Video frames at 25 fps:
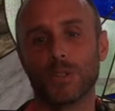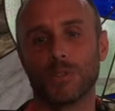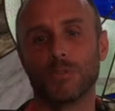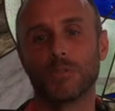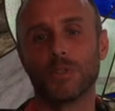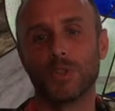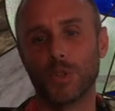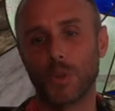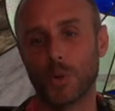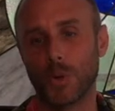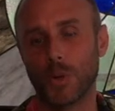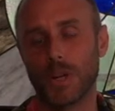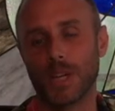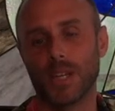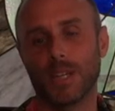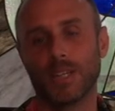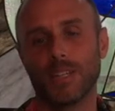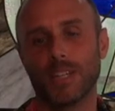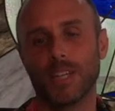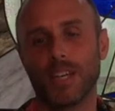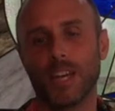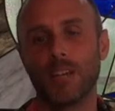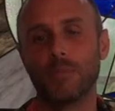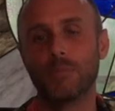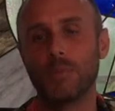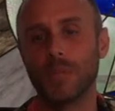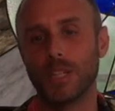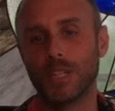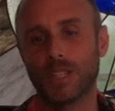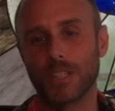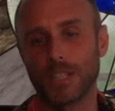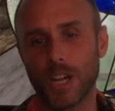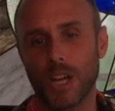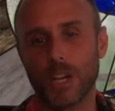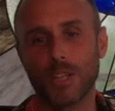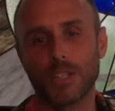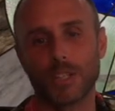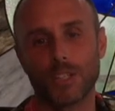of joy and being
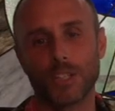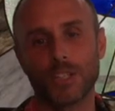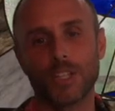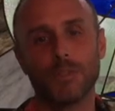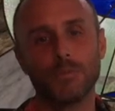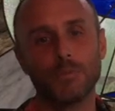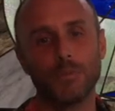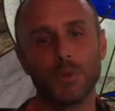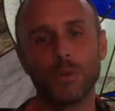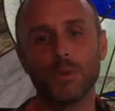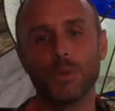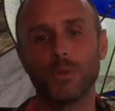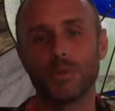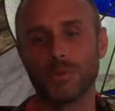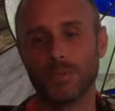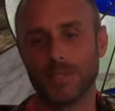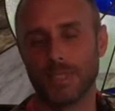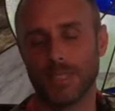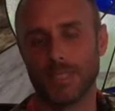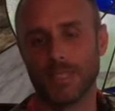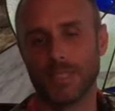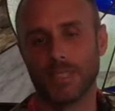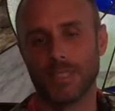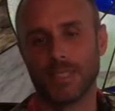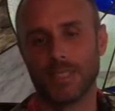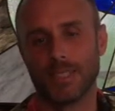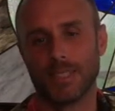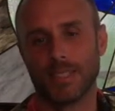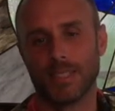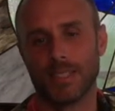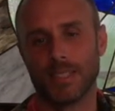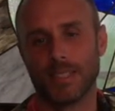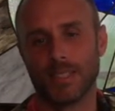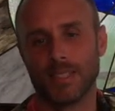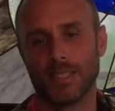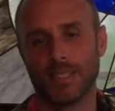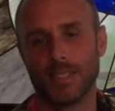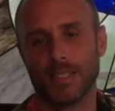touched and moved.
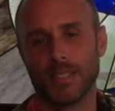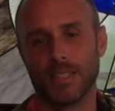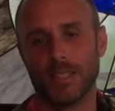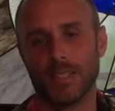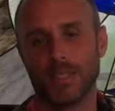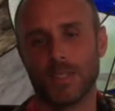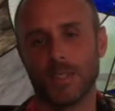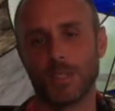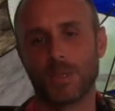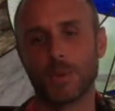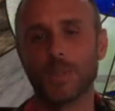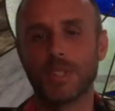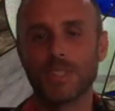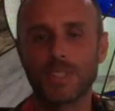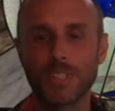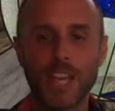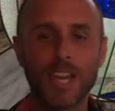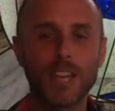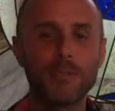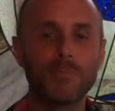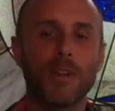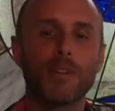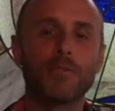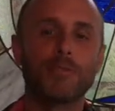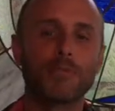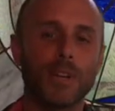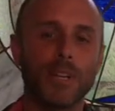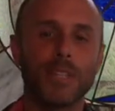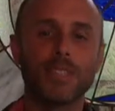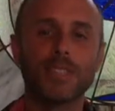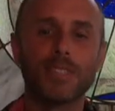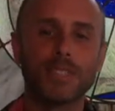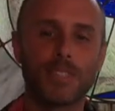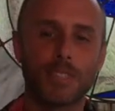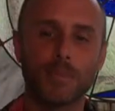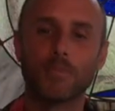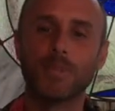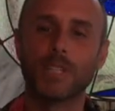So instead, my friends
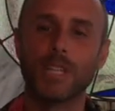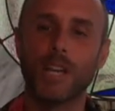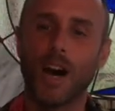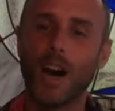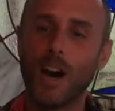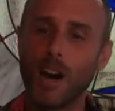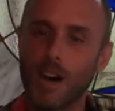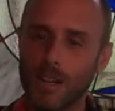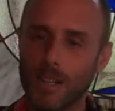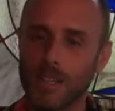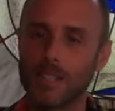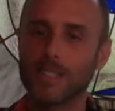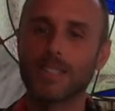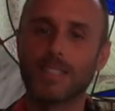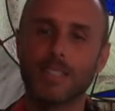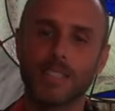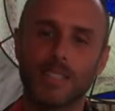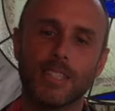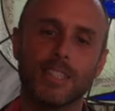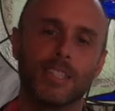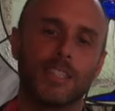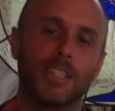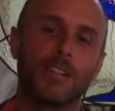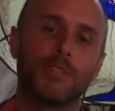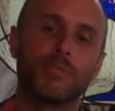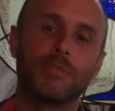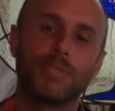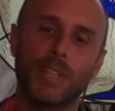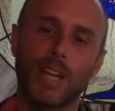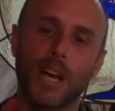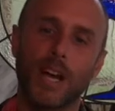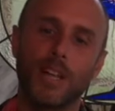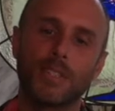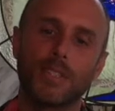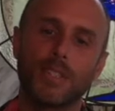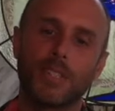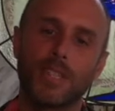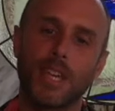simply hugged their
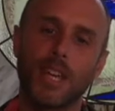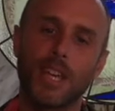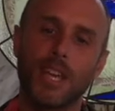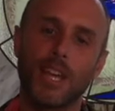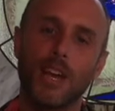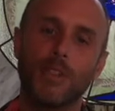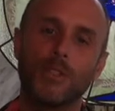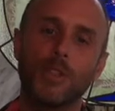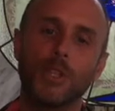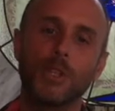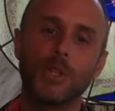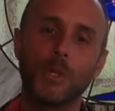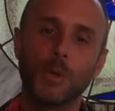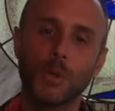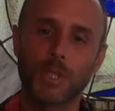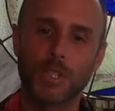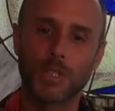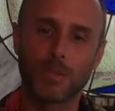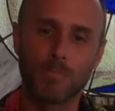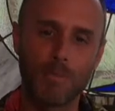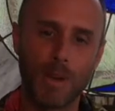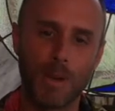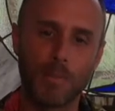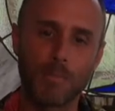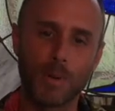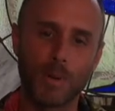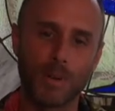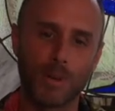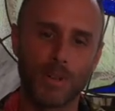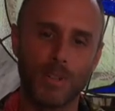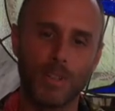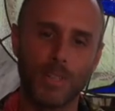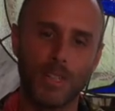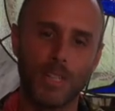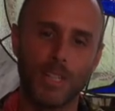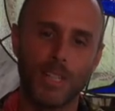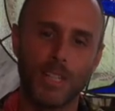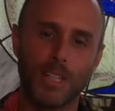fiancé, and the newest member
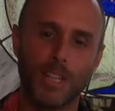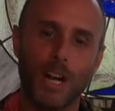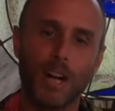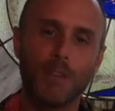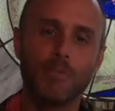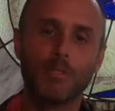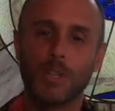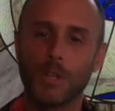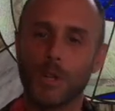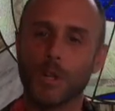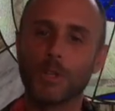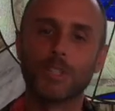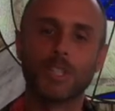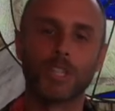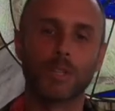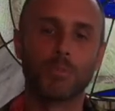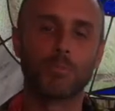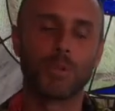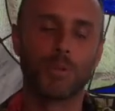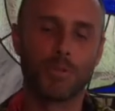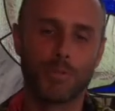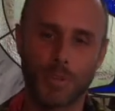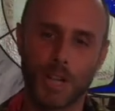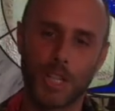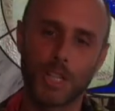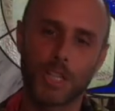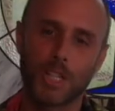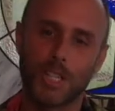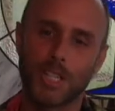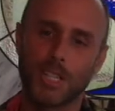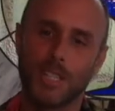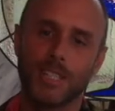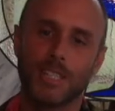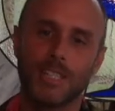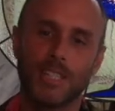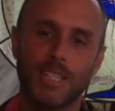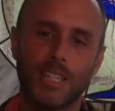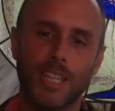of the nursing
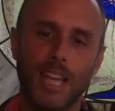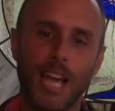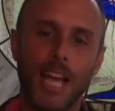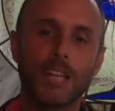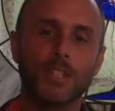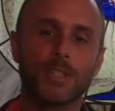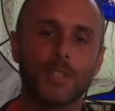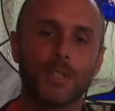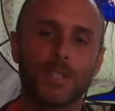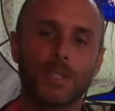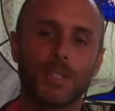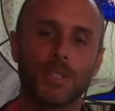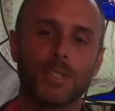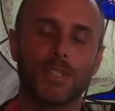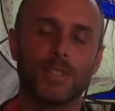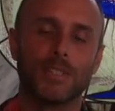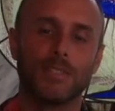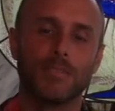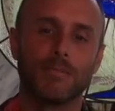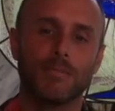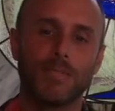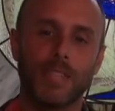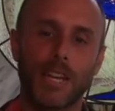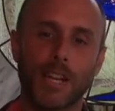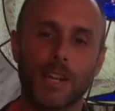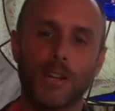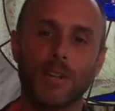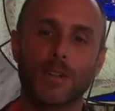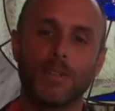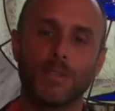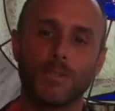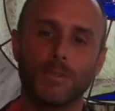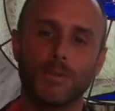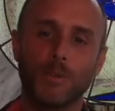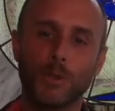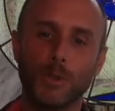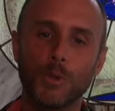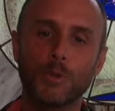profession entered their
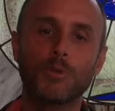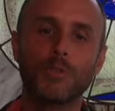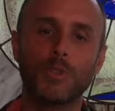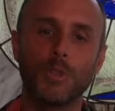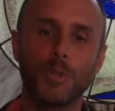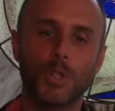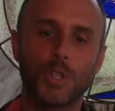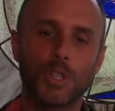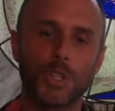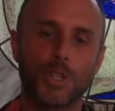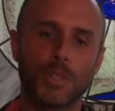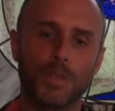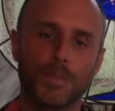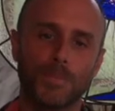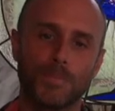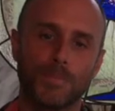new future.